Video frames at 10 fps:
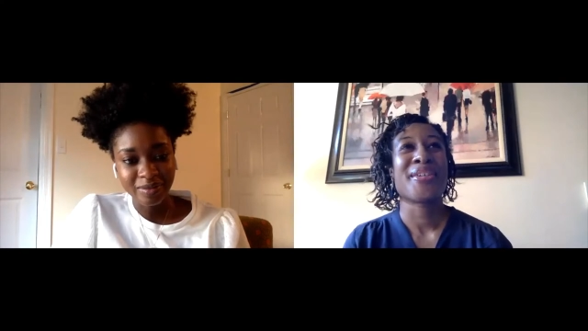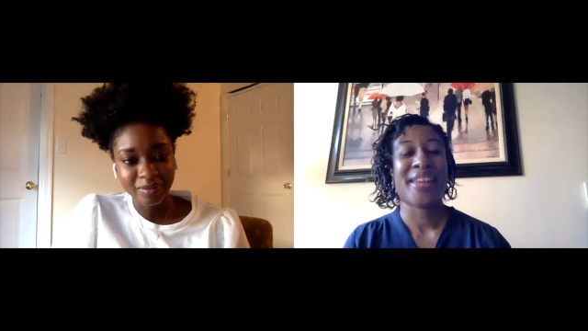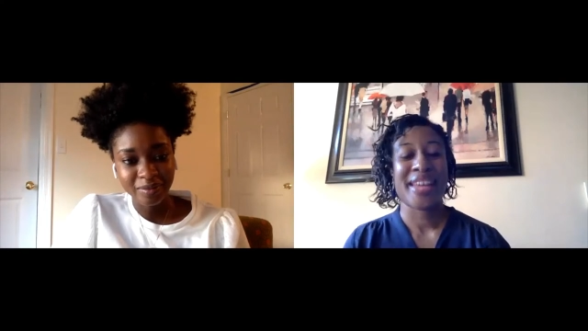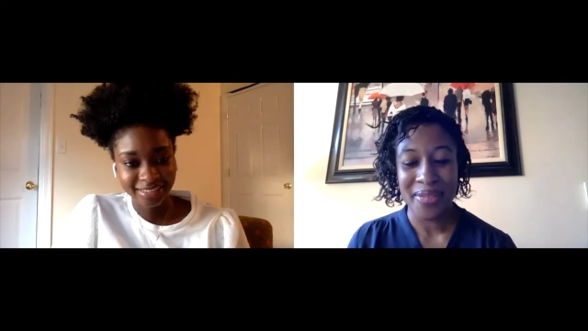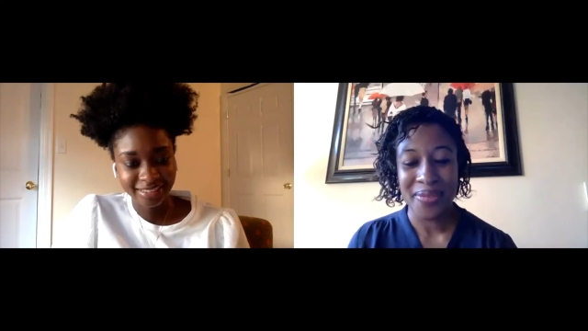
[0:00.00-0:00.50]

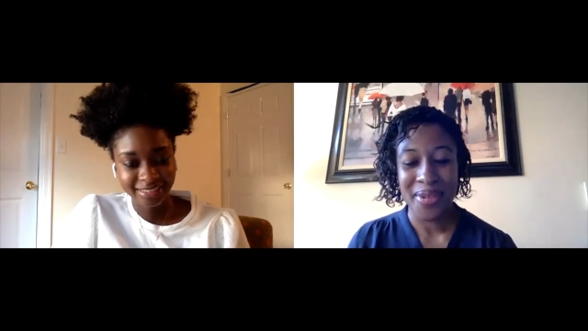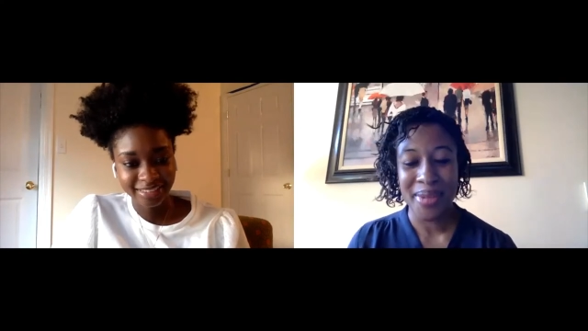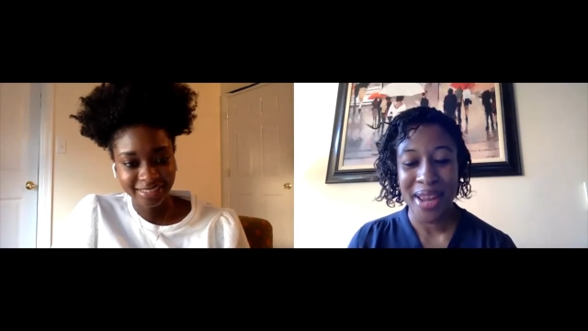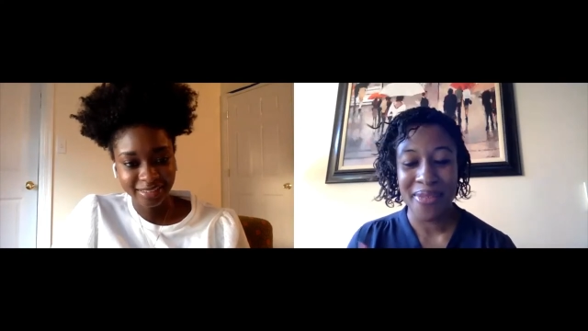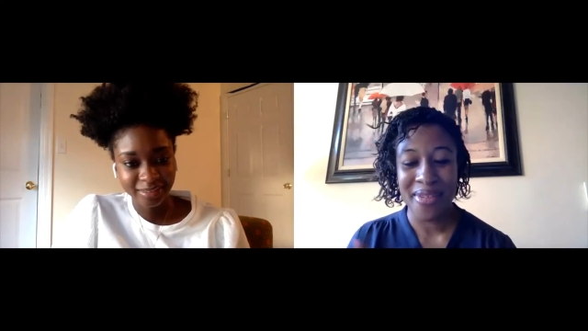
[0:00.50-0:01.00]
Speaker 1: in? From
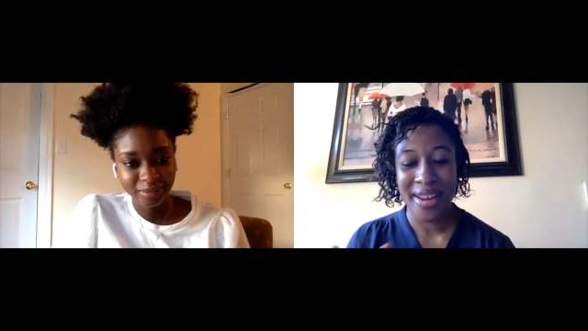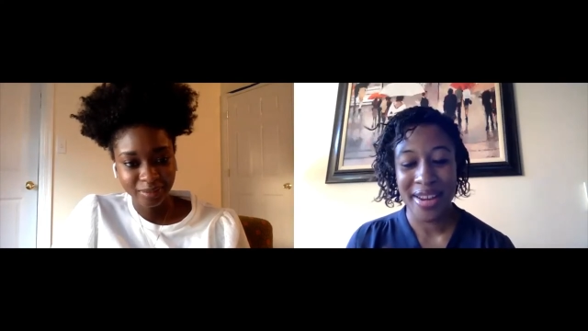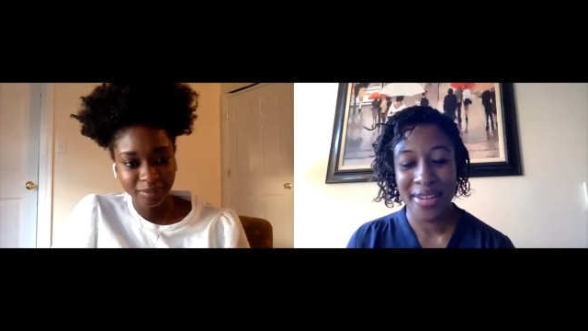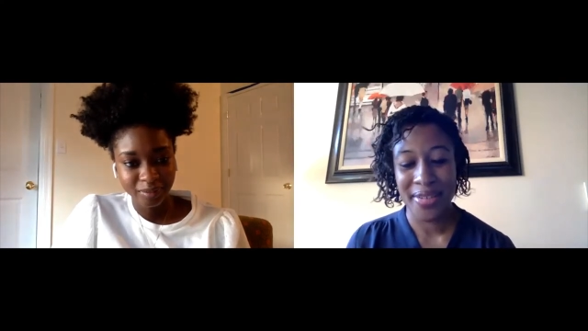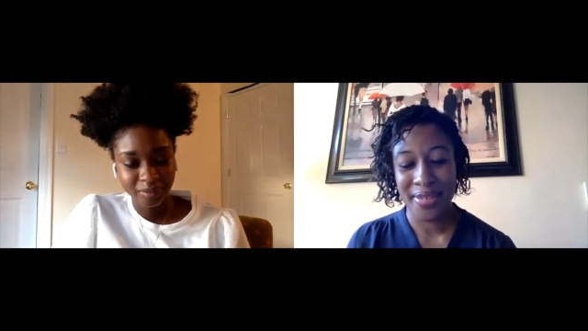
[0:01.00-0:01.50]
what I've read,
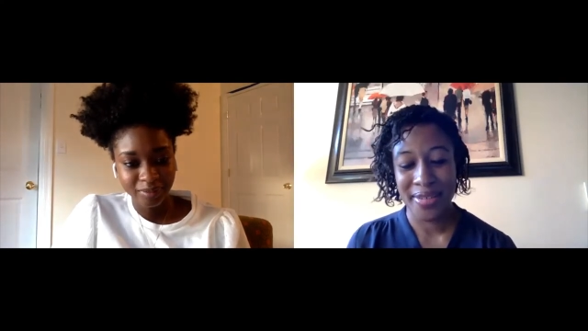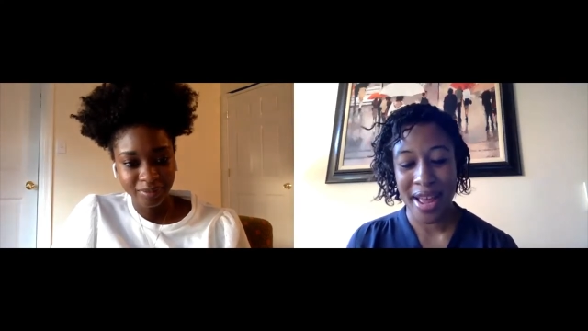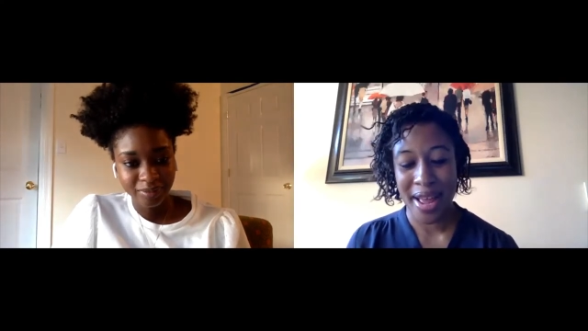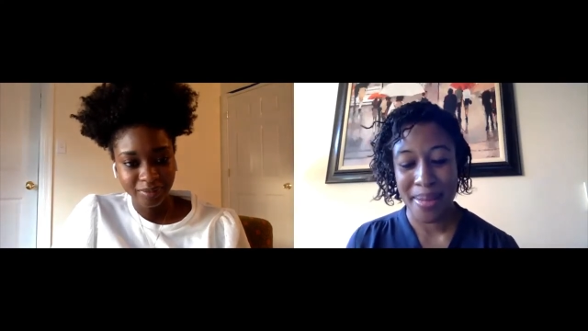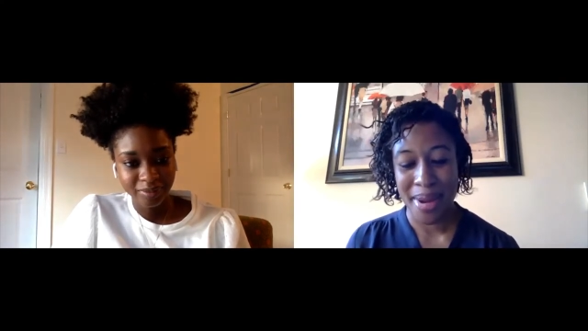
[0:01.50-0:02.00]
you
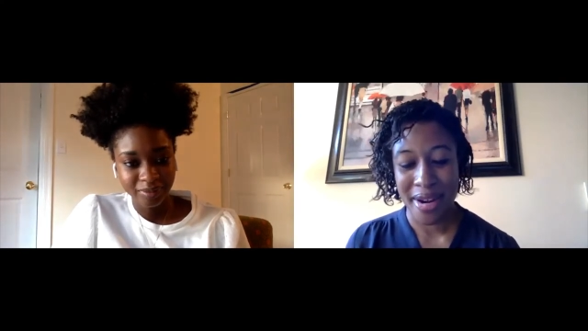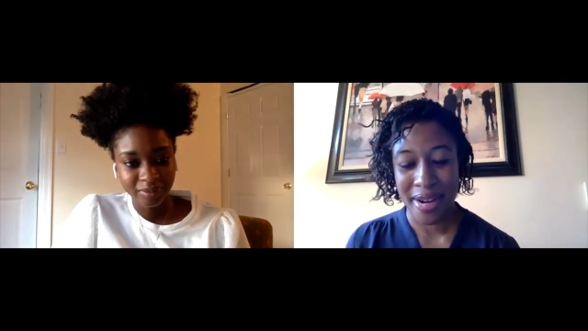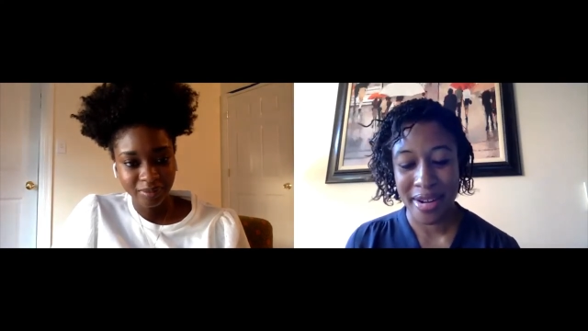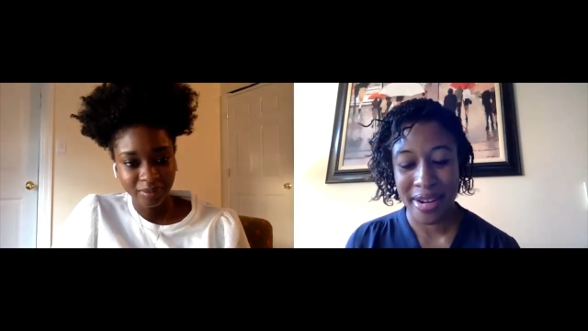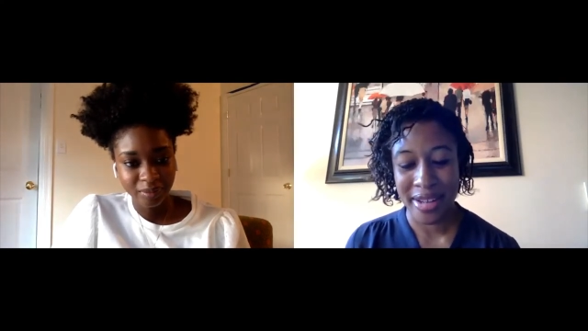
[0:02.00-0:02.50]
are